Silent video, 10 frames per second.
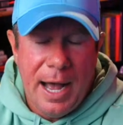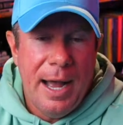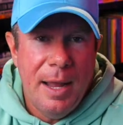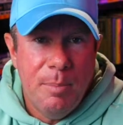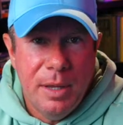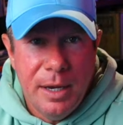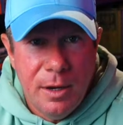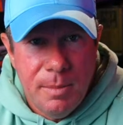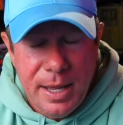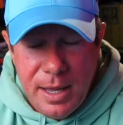I plan
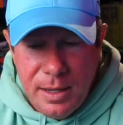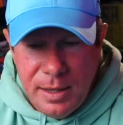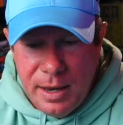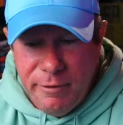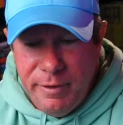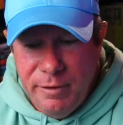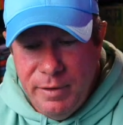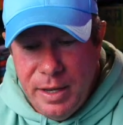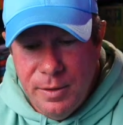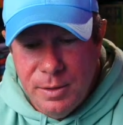on making a lot of fun
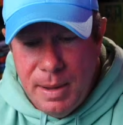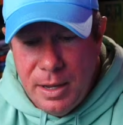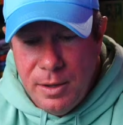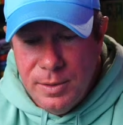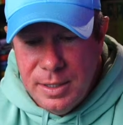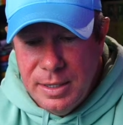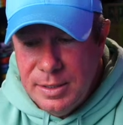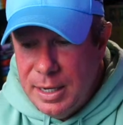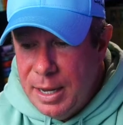videos about using this,